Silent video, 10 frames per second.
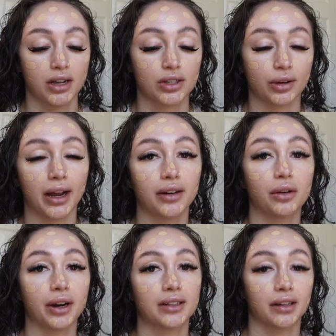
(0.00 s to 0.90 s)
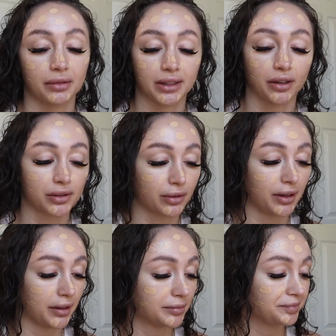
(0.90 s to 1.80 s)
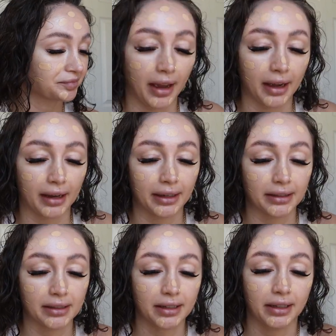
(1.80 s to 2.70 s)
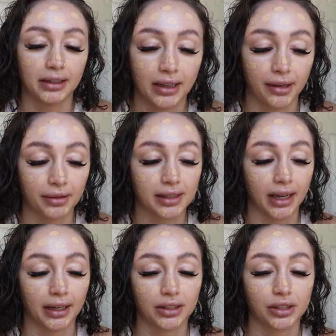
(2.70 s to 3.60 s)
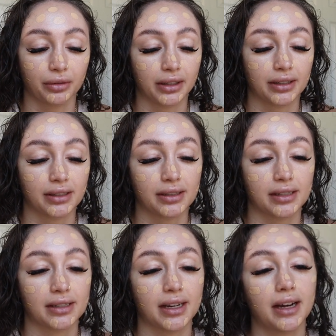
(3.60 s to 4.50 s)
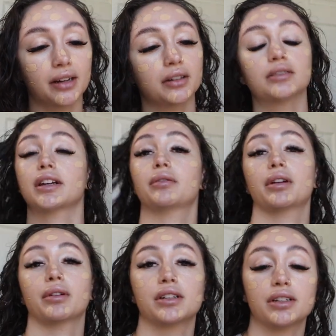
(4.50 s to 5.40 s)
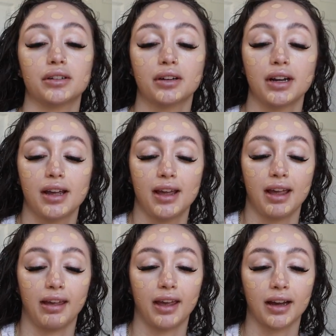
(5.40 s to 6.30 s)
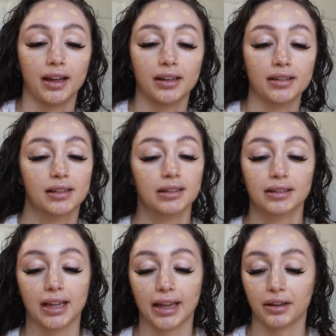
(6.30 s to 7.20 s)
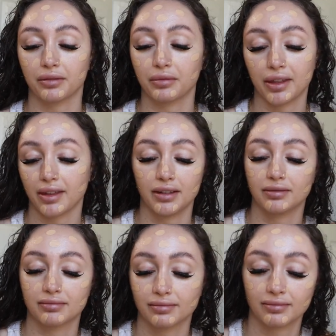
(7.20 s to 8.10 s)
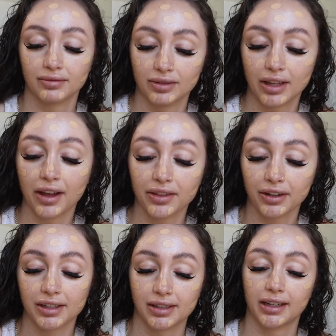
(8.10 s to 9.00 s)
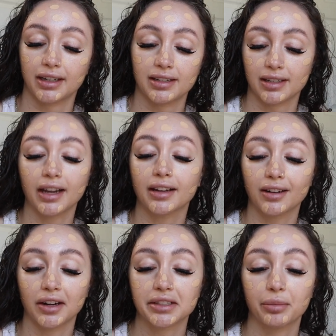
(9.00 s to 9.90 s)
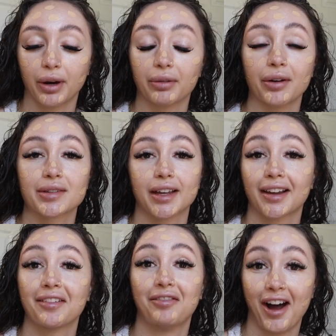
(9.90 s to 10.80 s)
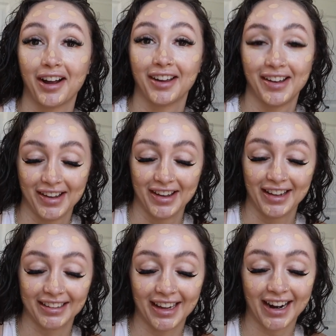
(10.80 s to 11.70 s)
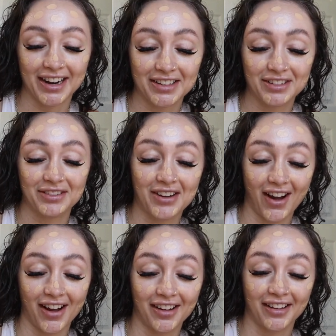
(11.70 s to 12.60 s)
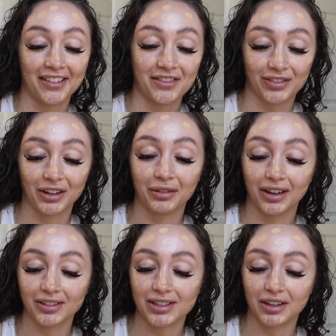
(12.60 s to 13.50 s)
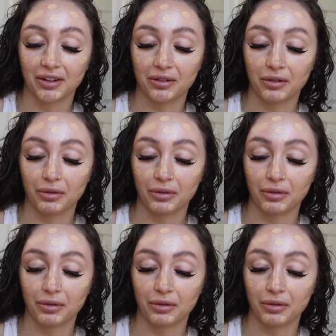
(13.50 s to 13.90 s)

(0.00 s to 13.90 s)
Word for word: so i had no idea what the hell was going on and he was like do you want to sit down like what do you want to do and like within that 30 seconds, it got to the point where I was like, fuck, like I do not feel well. So